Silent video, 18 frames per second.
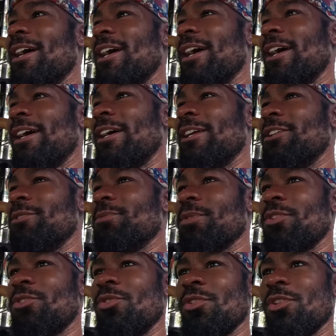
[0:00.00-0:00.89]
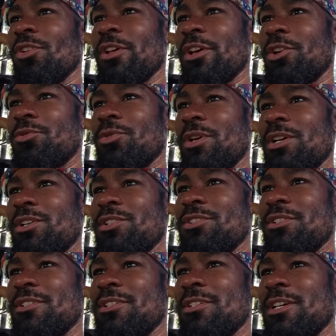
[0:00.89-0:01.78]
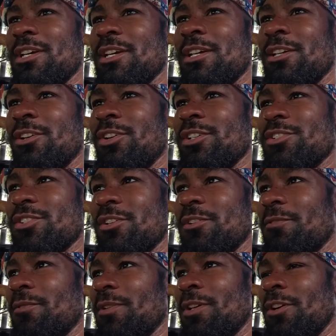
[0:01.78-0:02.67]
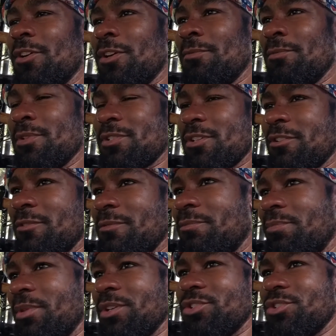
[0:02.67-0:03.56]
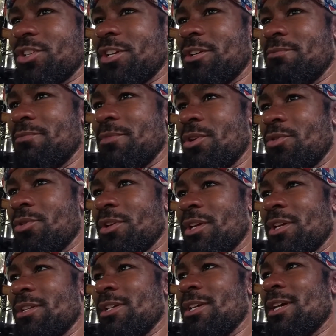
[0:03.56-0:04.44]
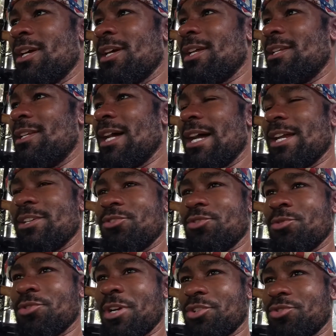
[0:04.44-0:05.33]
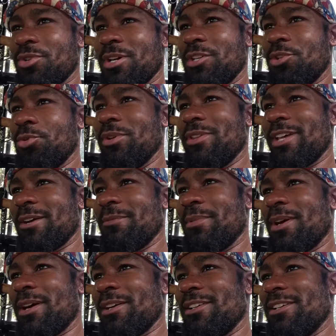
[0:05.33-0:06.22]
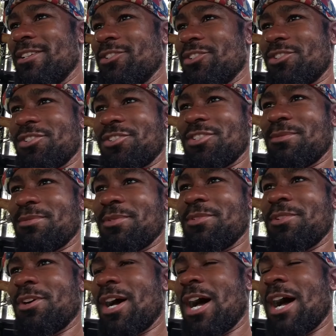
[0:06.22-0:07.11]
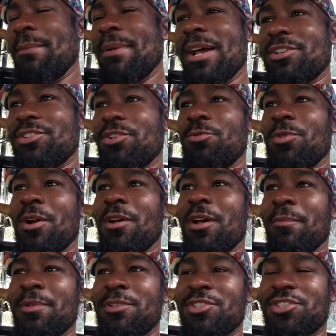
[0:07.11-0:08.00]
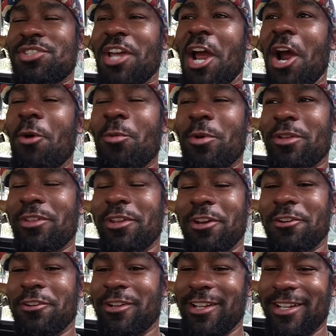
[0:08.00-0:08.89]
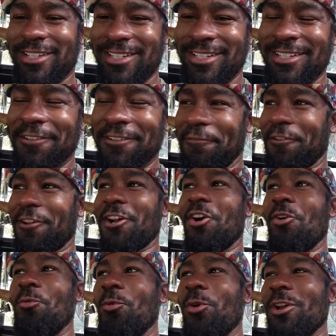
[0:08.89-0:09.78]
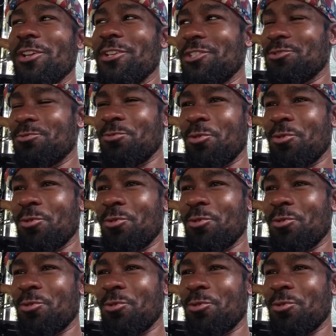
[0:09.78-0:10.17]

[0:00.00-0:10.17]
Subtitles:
and it's been going on like crazy. And, instead of bitching and moaning and not trying to do anything about it and just accepting it, I'm scouring the internet to figure out what is